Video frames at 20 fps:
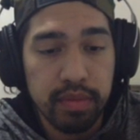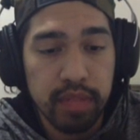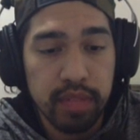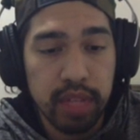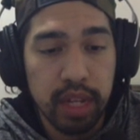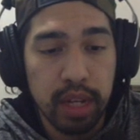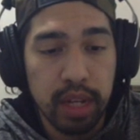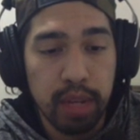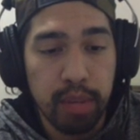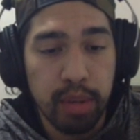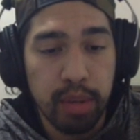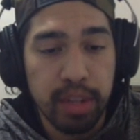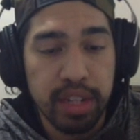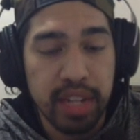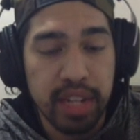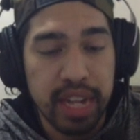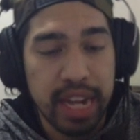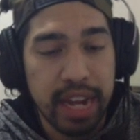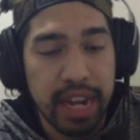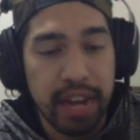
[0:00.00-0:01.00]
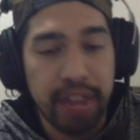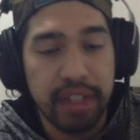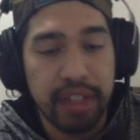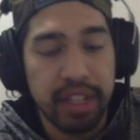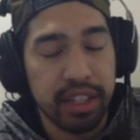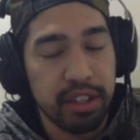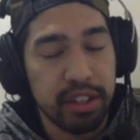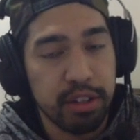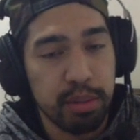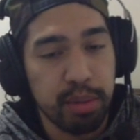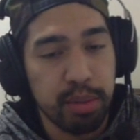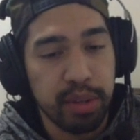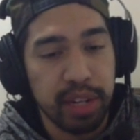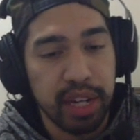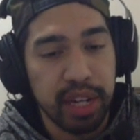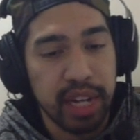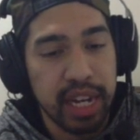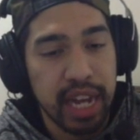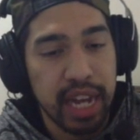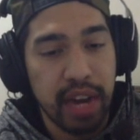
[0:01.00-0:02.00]
uh, poison, and I have to take the entry
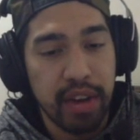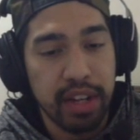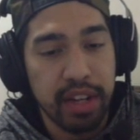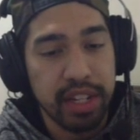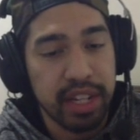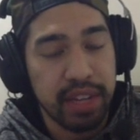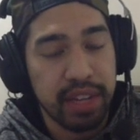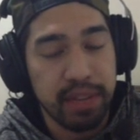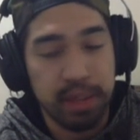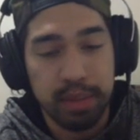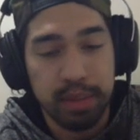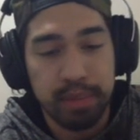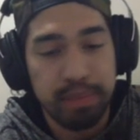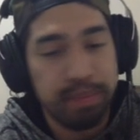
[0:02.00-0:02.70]
point, and now I just have to...